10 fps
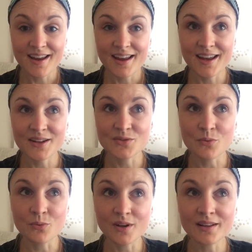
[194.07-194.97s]
It is
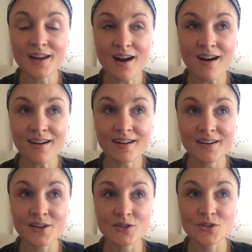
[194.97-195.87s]
really
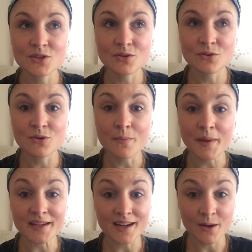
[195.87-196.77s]
hard to
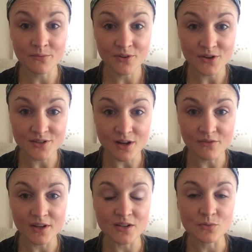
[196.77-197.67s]
make time for yourself.
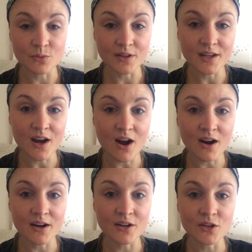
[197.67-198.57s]
It is really
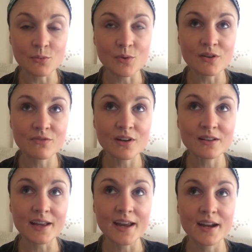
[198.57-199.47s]
hard. We feel
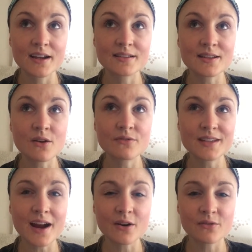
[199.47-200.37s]
like
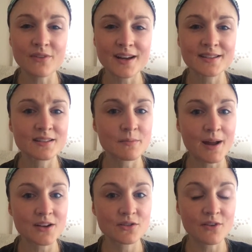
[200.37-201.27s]
self-sacrifice is a
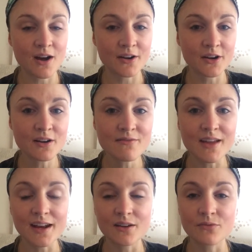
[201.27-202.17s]
badge of honor,
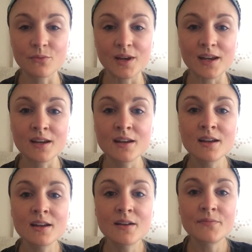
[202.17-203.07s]
that if we
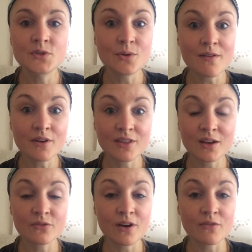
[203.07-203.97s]
do
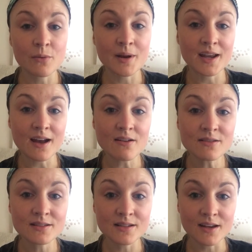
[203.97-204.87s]
everything for everybody
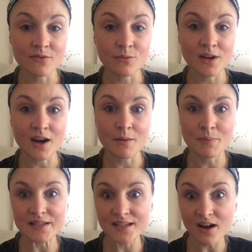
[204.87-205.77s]
else, if we are
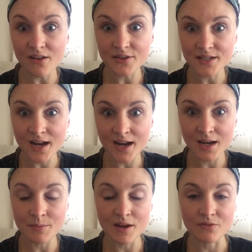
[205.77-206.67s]
busy all the
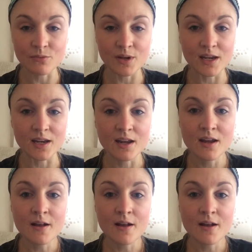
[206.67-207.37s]
time, if we